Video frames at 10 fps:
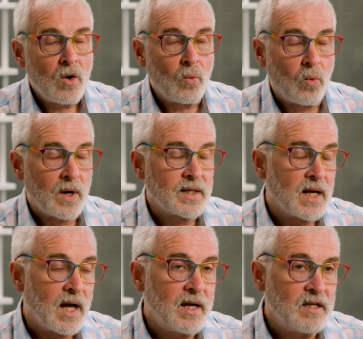what
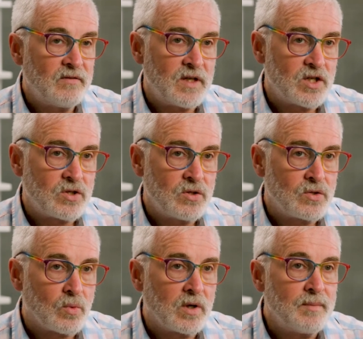kind of issues
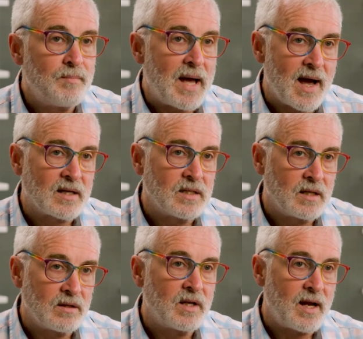were
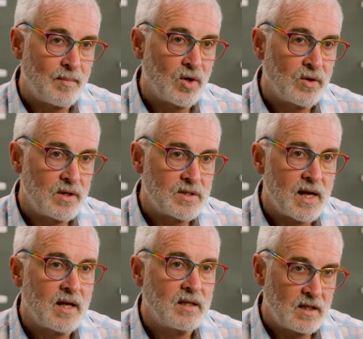impacting the neighborhoods
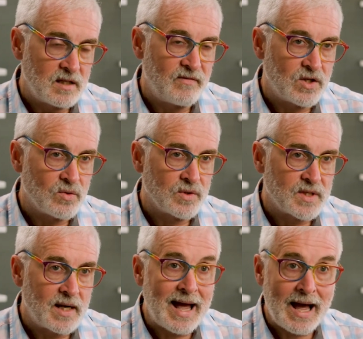and the individuals,
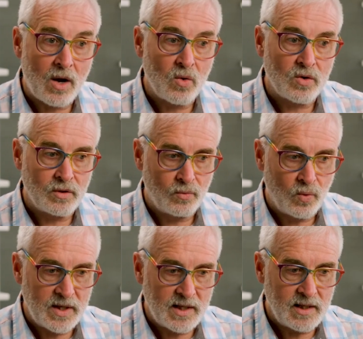and how could
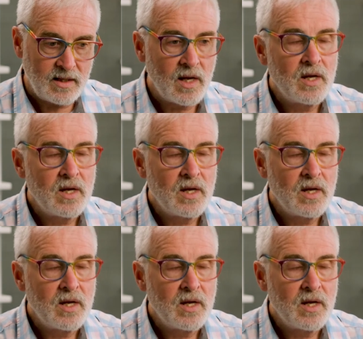we